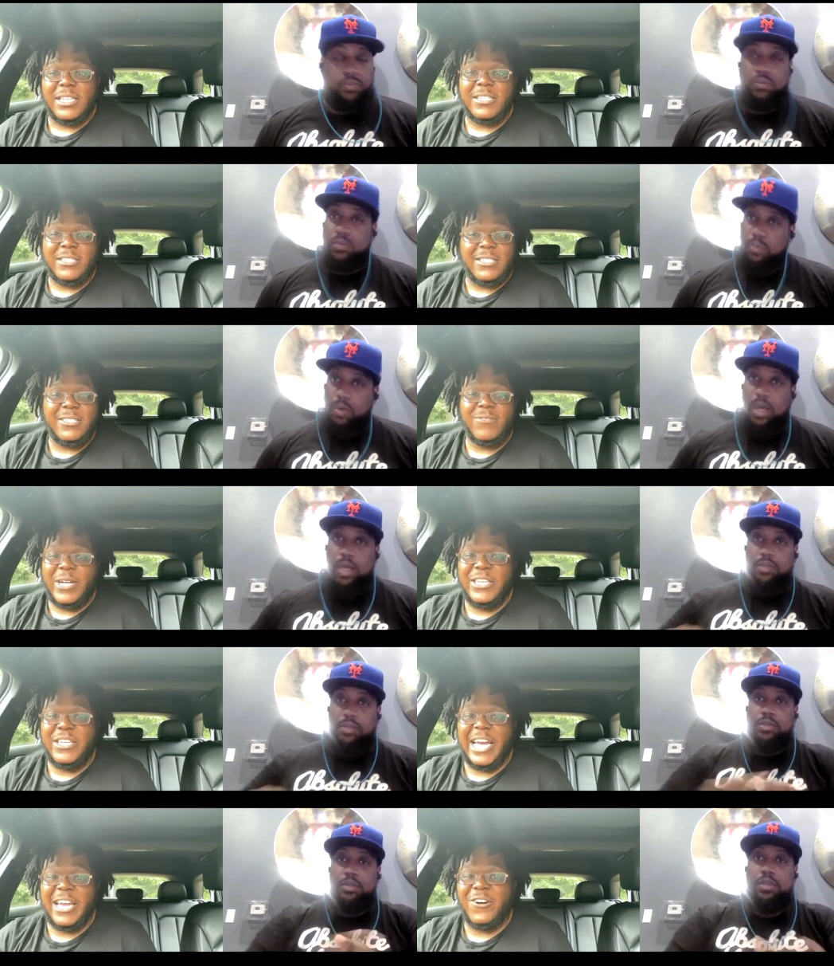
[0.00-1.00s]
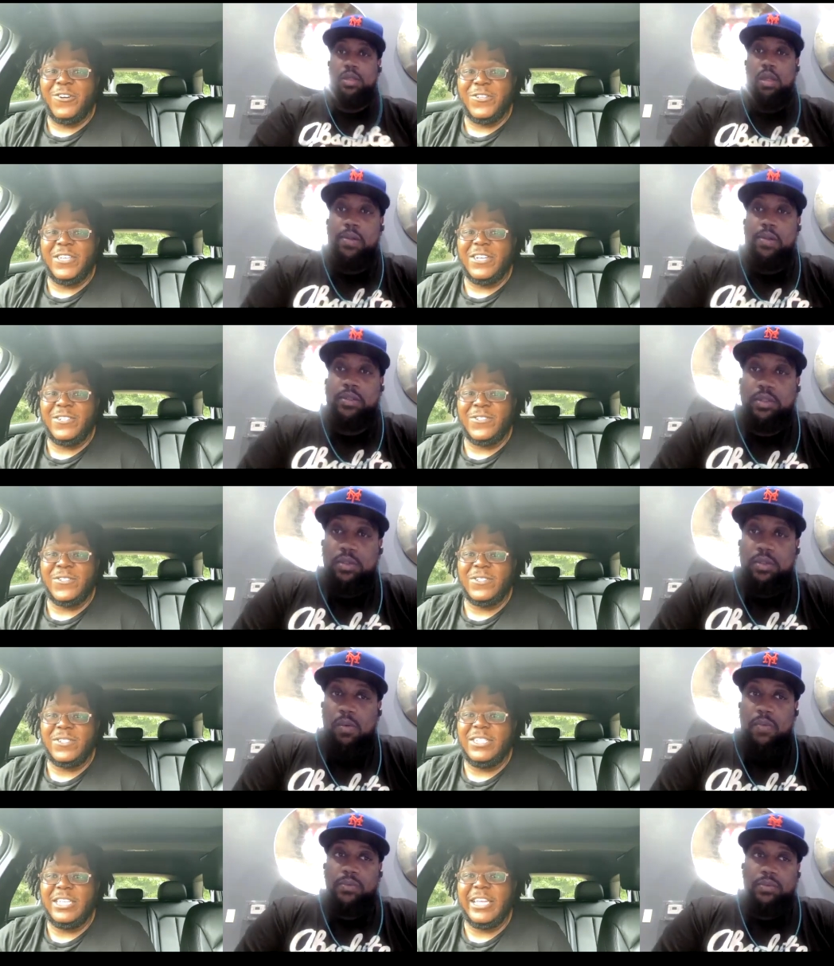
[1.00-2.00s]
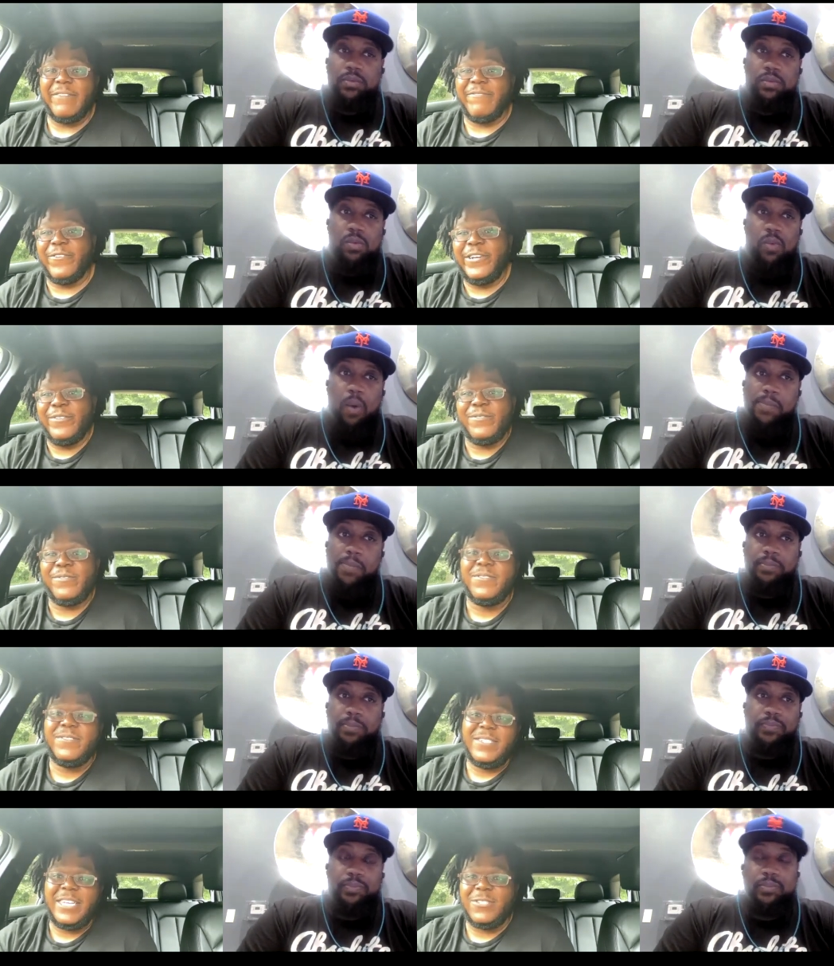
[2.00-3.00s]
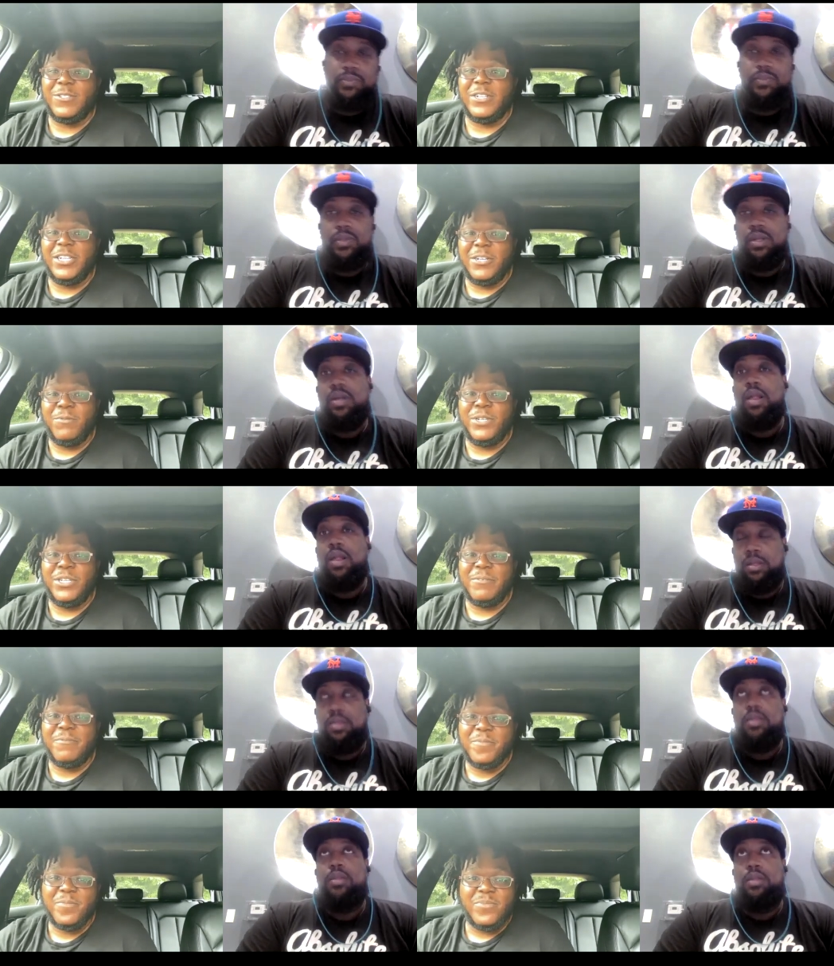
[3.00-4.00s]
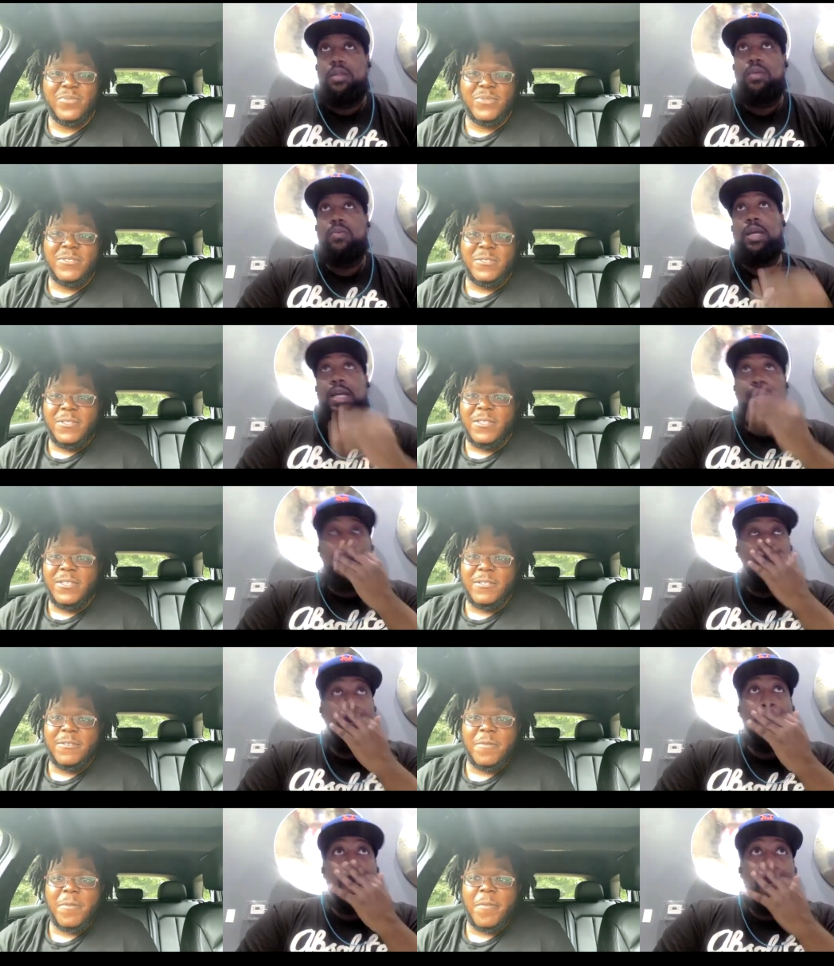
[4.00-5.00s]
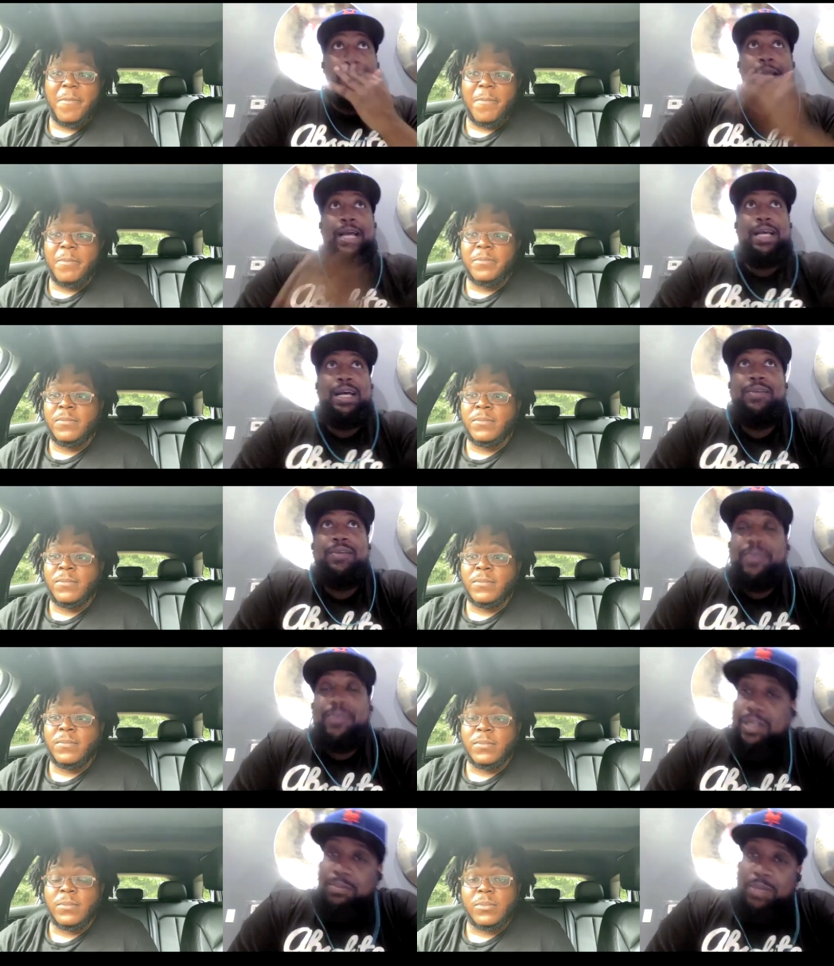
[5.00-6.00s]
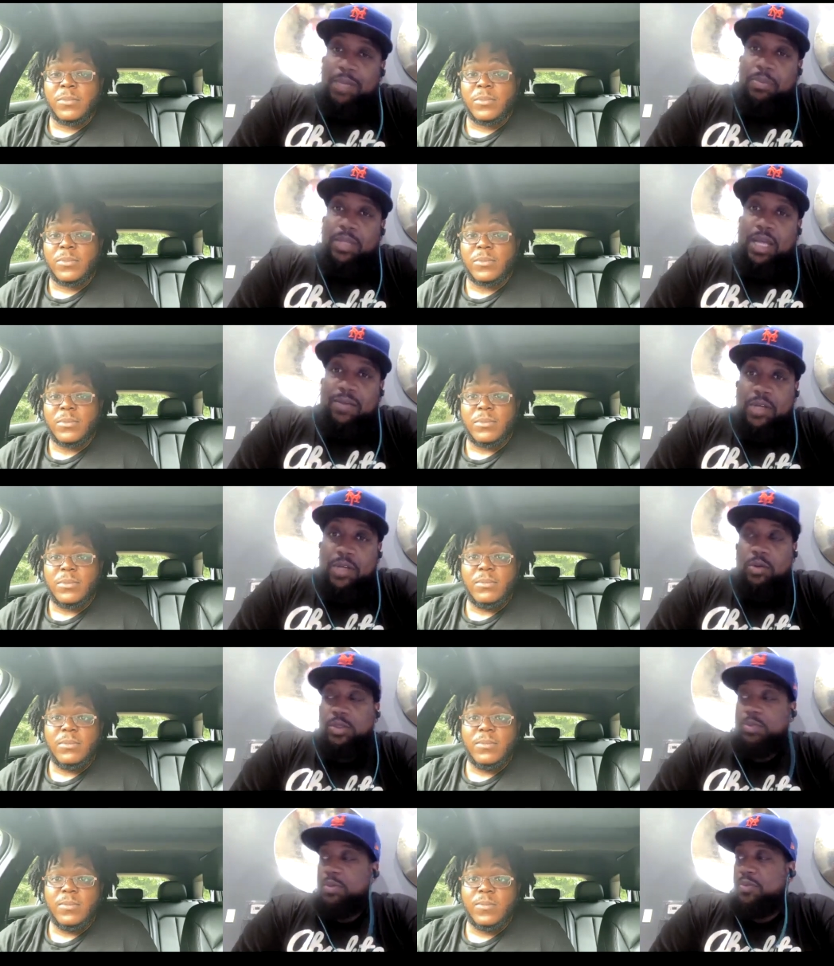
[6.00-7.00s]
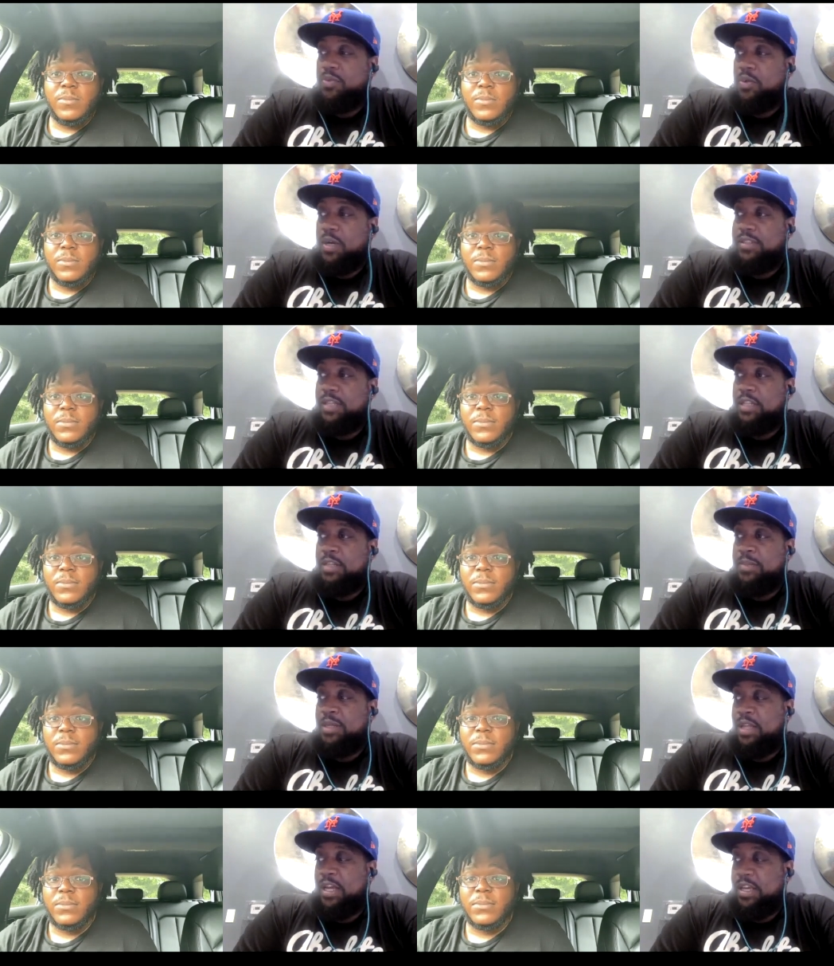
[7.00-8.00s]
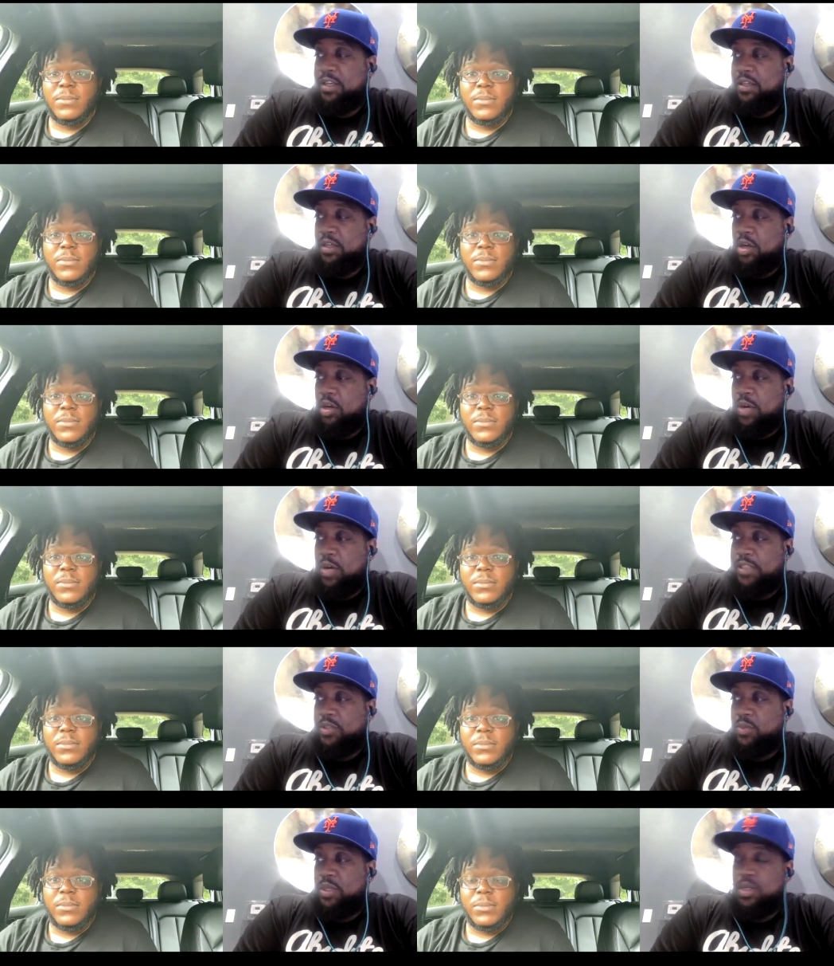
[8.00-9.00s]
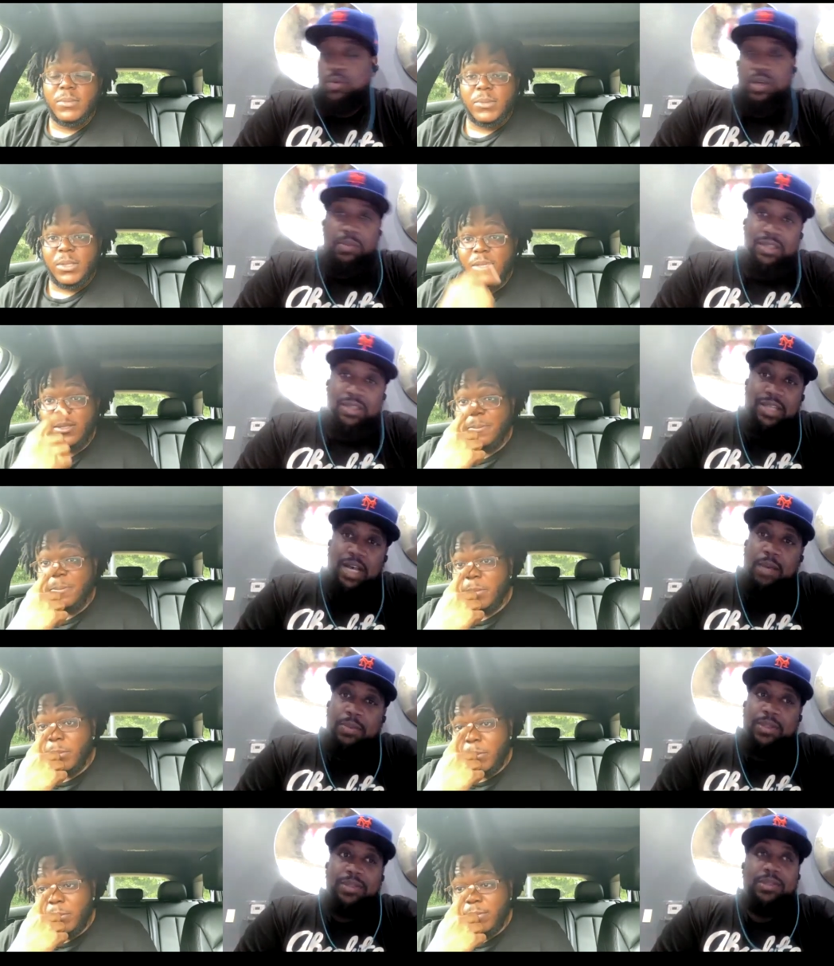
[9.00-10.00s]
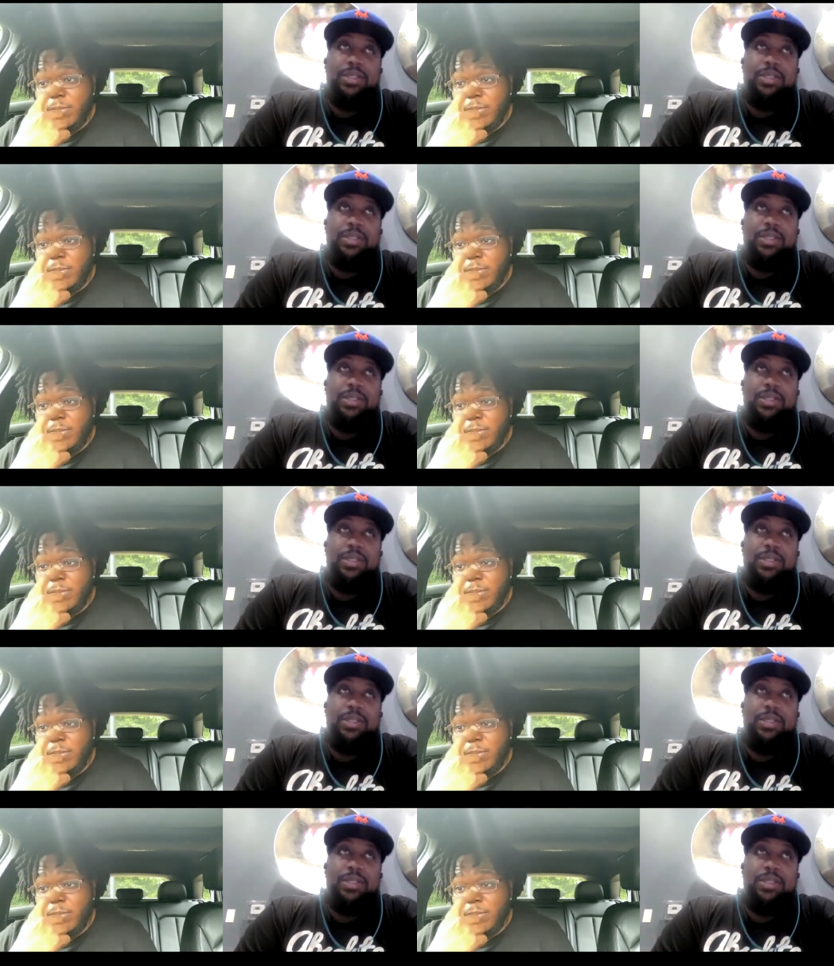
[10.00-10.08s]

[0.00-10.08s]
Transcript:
Speaker 1: just right. why you got to own your own. need that freedom. That's what it come with.
Speaker 2: Right and I, I've people I've coached before. I tell them they're like, "Oh, I just want to quit my job," and it's